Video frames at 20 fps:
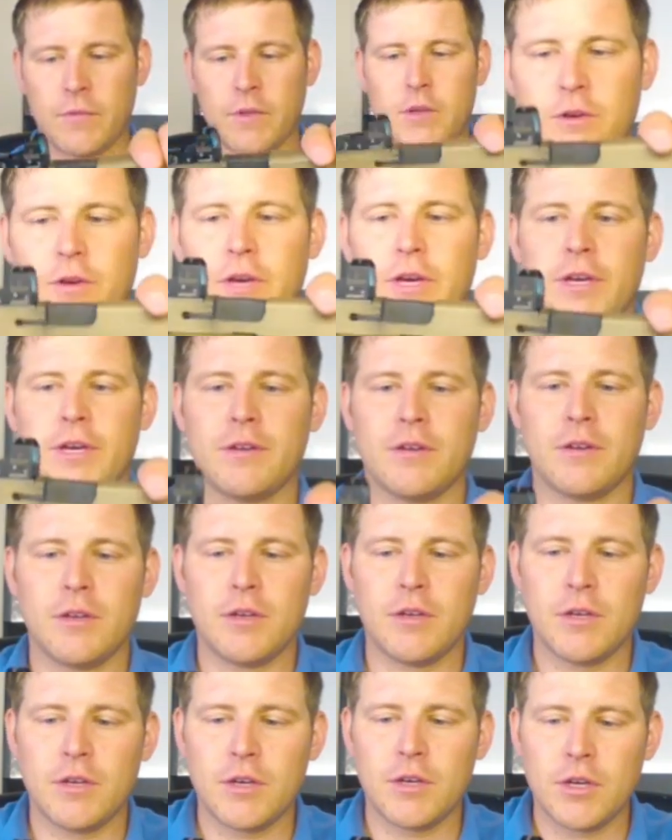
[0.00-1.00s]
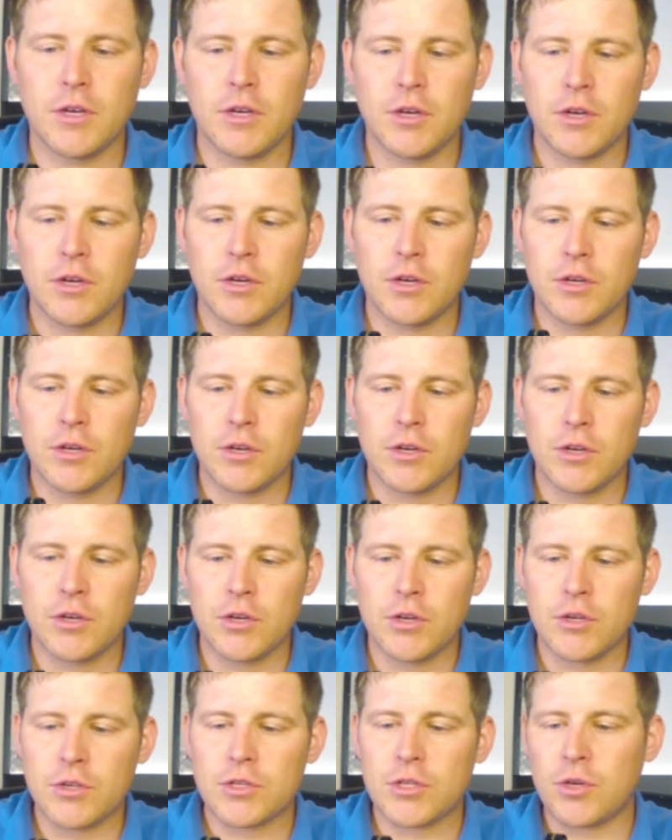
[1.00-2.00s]
Okay.
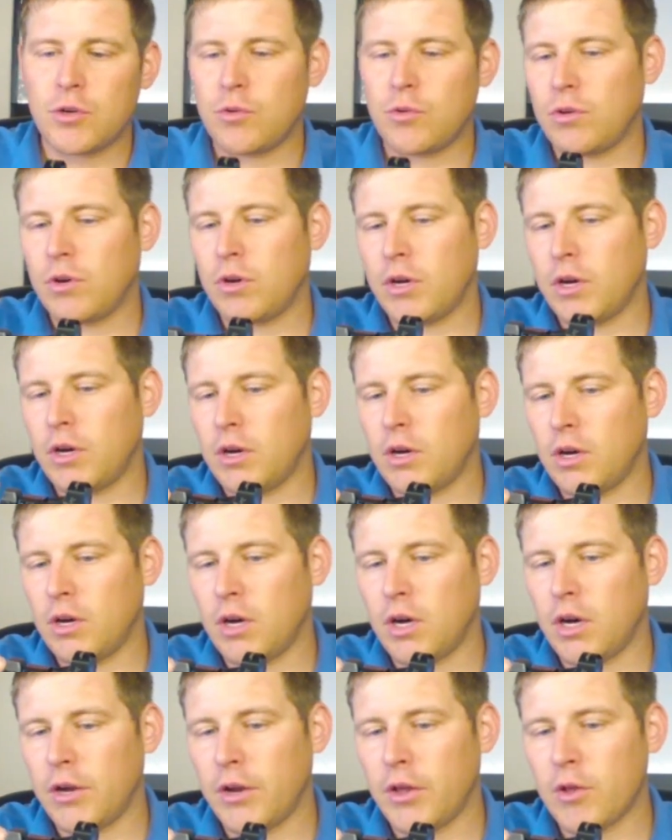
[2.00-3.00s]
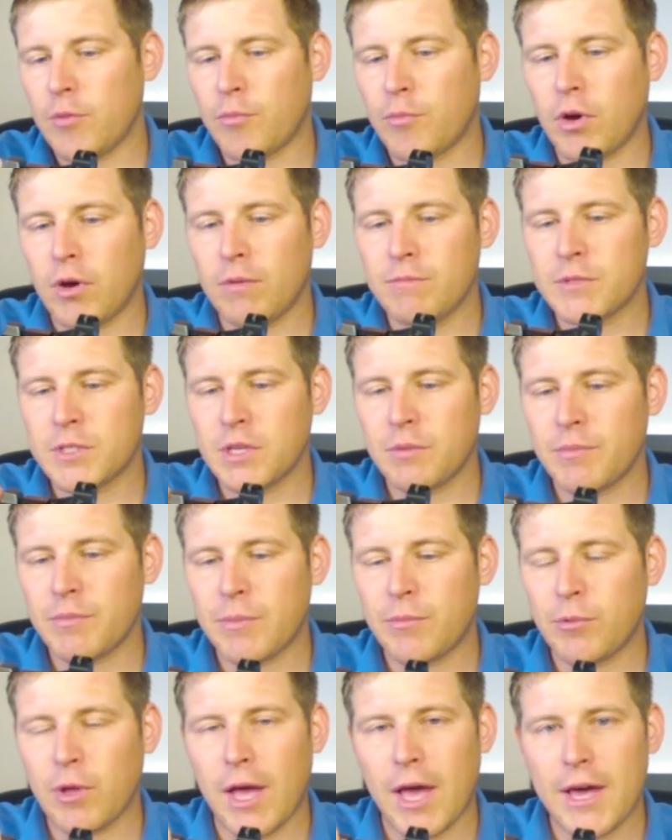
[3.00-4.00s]
So another problem some
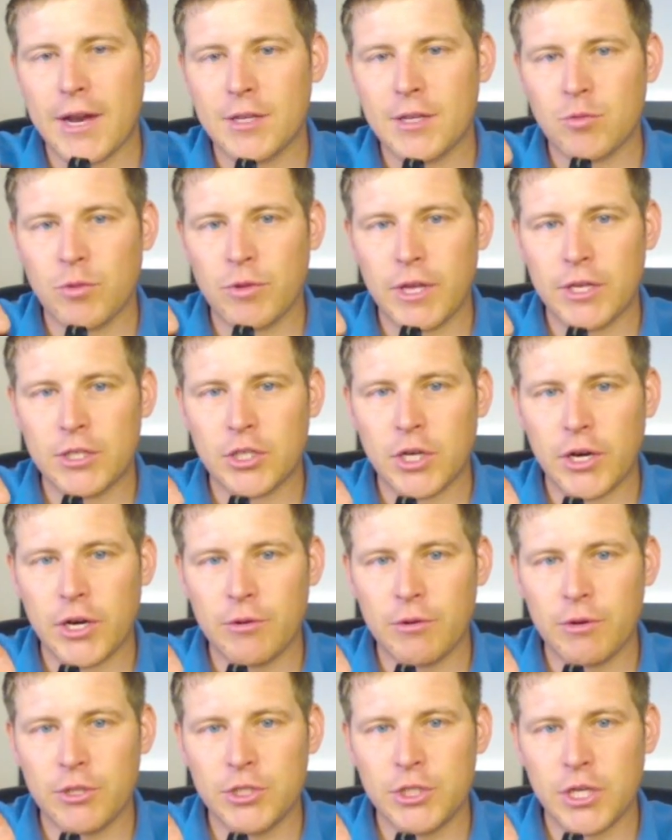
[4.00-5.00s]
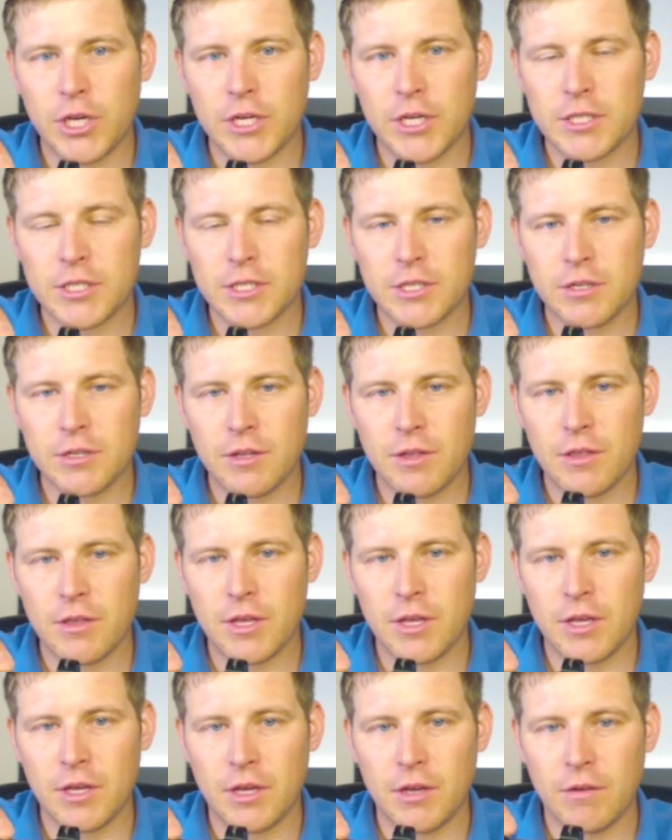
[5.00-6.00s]
people had is when they tried to adjust
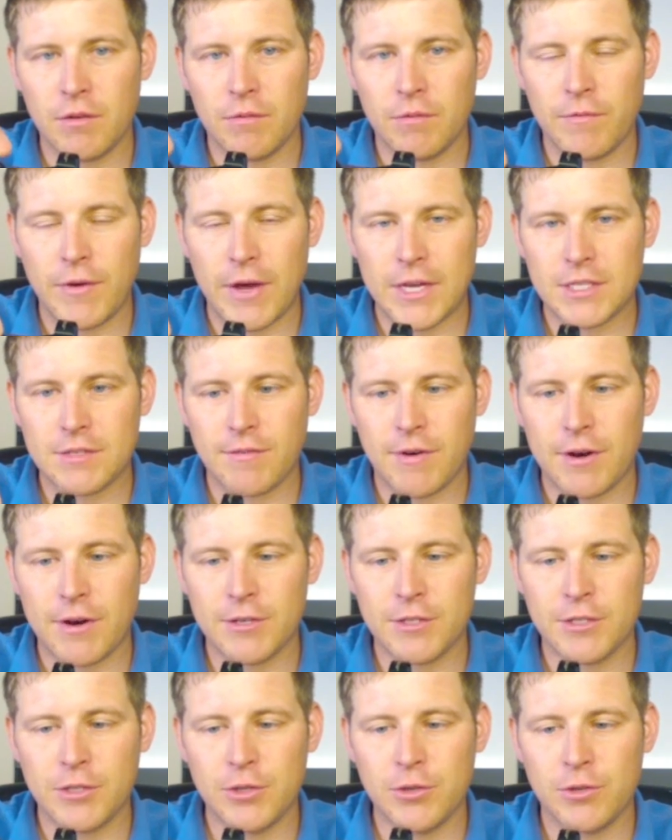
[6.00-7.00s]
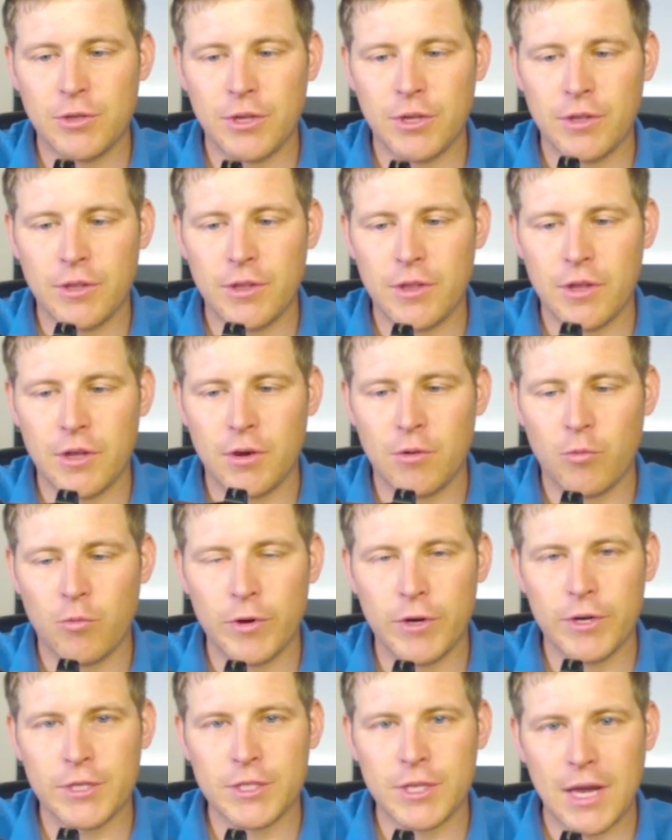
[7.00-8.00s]
the Fastfire II that the
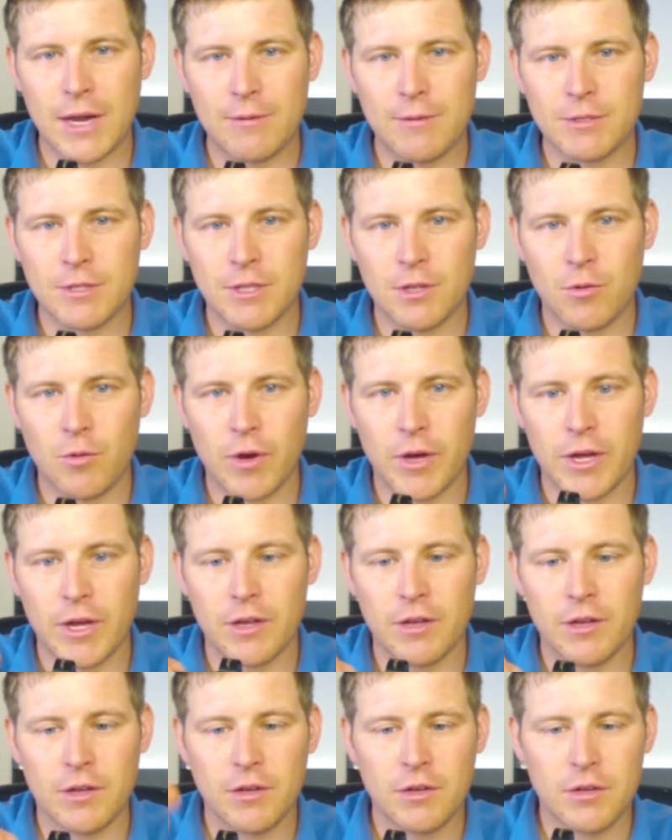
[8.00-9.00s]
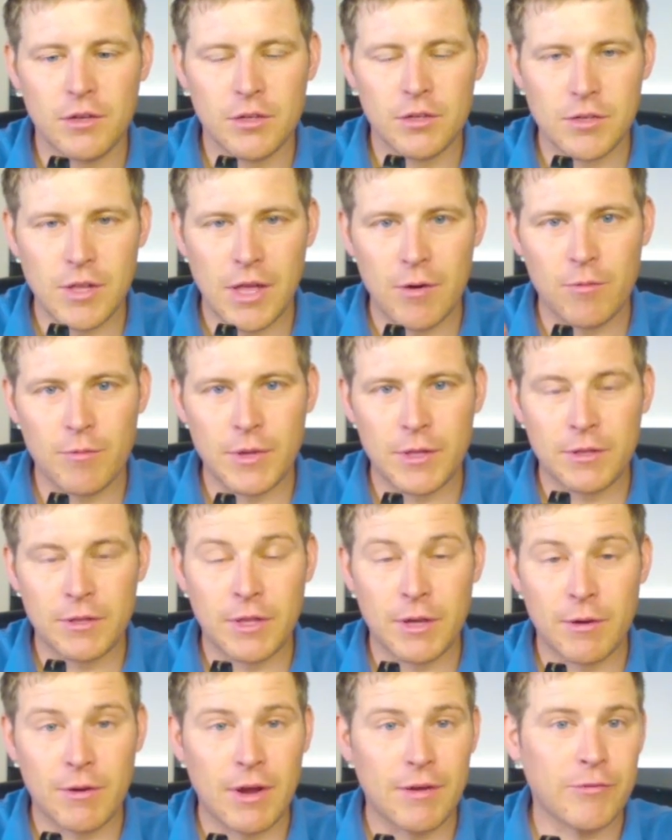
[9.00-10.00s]
rear sight was in the way. So that would mean that
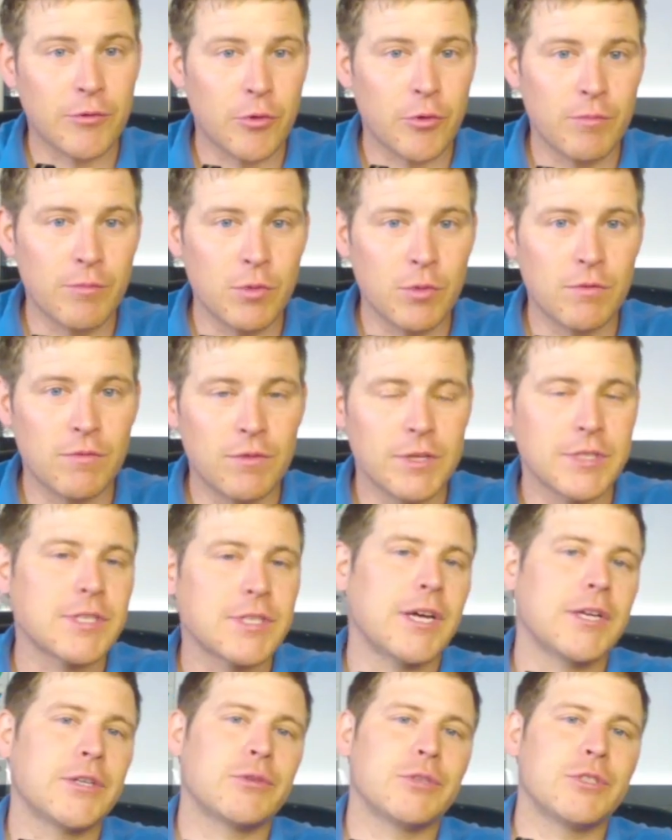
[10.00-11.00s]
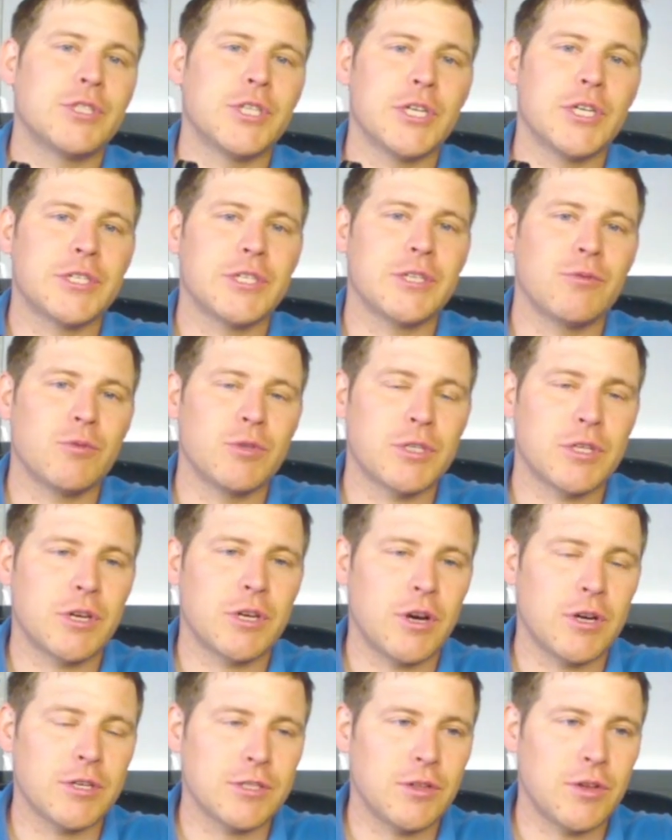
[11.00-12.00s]
they would have to remove the sight to adjust it, which could
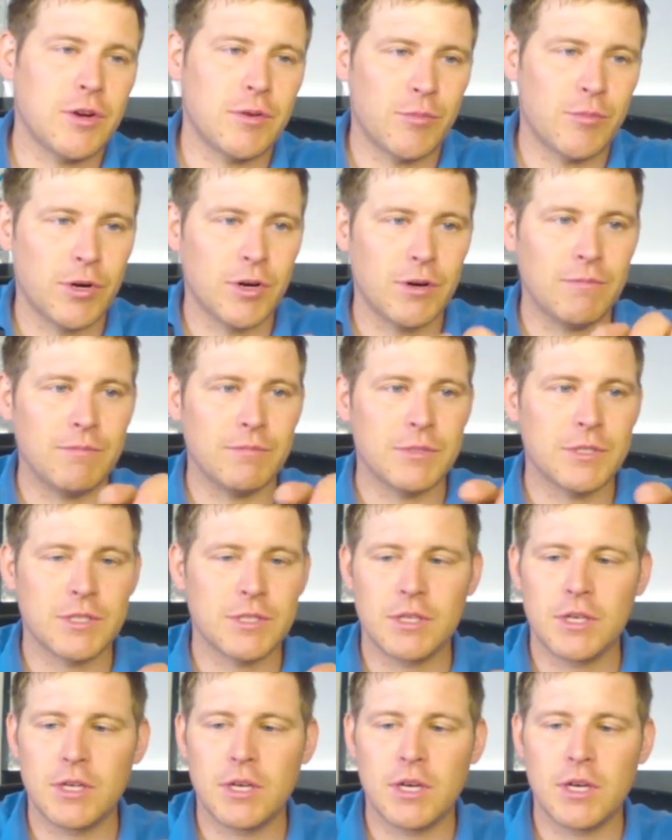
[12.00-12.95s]
cause a lot of problems.